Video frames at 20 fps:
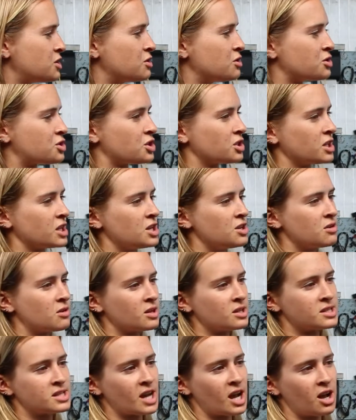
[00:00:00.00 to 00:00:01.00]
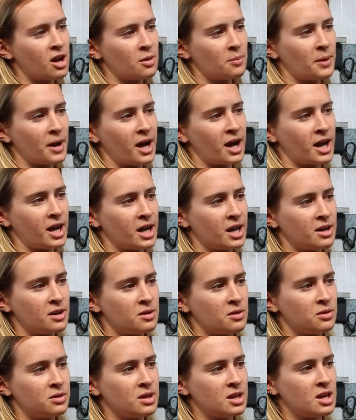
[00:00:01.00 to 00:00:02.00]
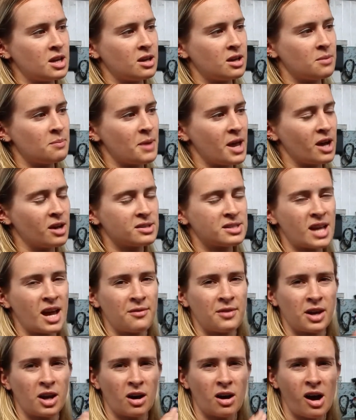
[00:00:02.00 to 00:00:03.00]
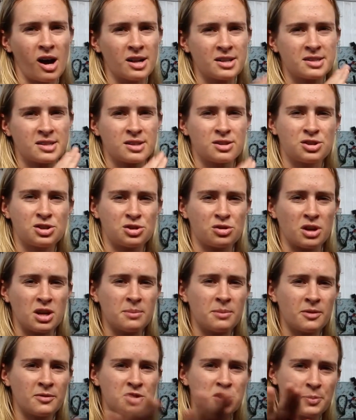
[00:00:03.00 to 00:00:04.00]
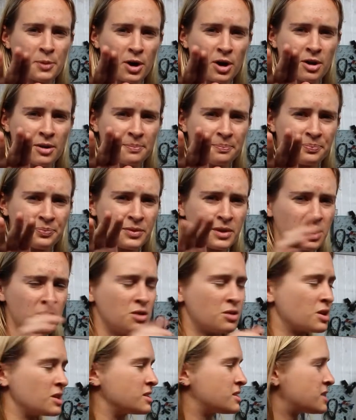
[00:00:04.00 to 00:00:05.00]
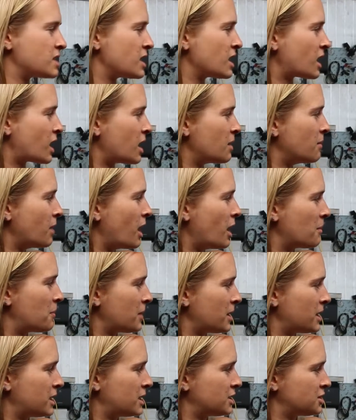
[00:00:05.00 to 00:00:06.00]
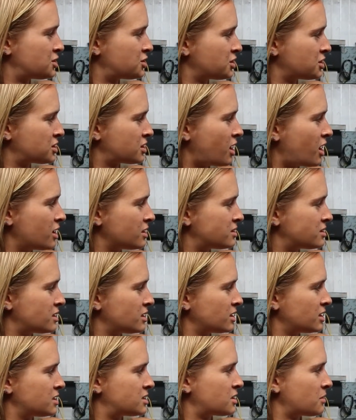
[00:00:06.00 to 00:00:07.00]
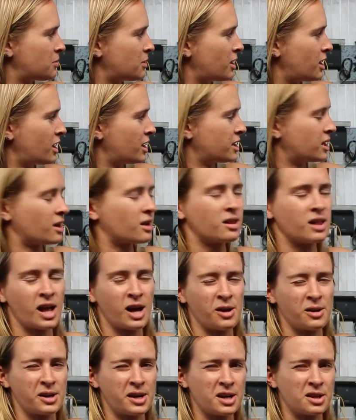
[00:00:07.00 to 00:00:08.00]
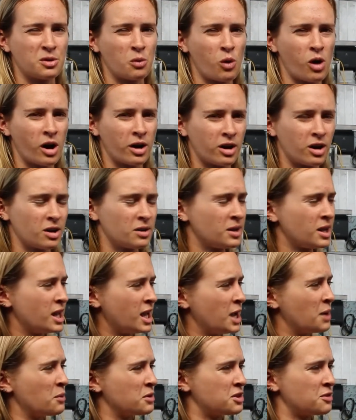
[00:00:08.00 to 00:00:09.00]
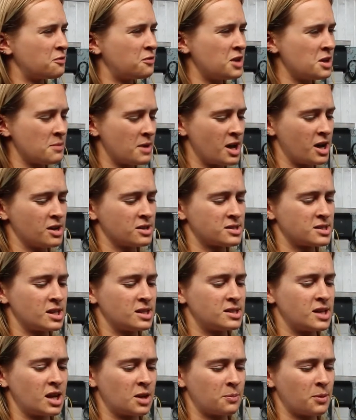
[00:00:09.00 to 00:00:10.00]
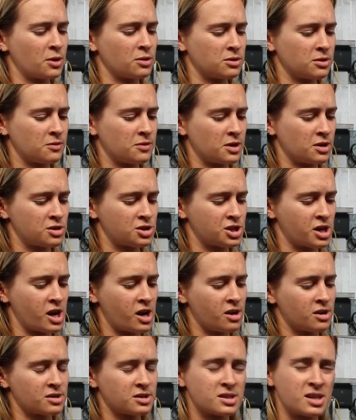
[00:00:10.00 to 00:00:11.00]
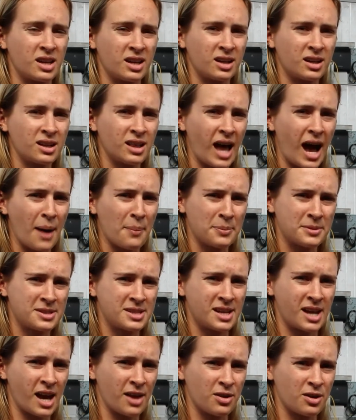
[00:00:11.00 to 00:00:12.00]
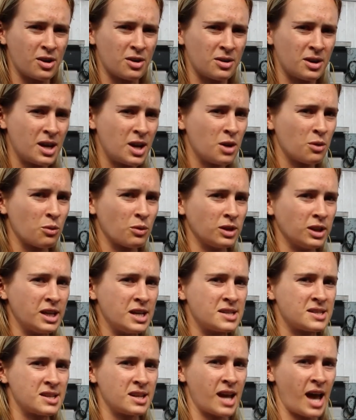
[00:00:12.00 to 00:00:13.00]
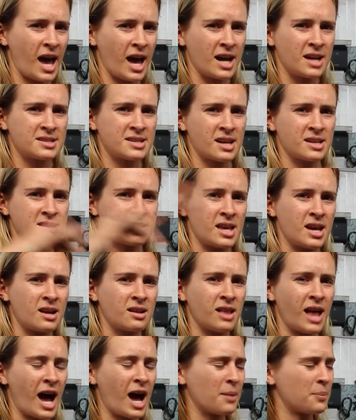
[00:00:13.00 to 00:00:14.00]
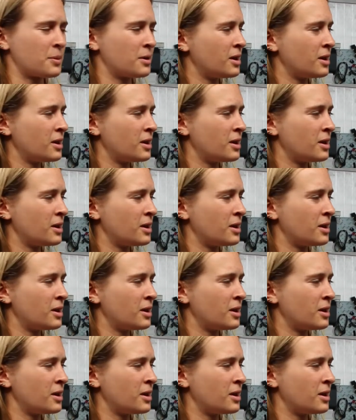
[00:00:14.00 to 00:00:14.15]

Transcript: usually you can tell by the males having a constant stream of sperm. You can see it come up and it's just constantly supplying and clouding the water. And with the females, they take both of their shells and clap together, releasing eggs as they clap.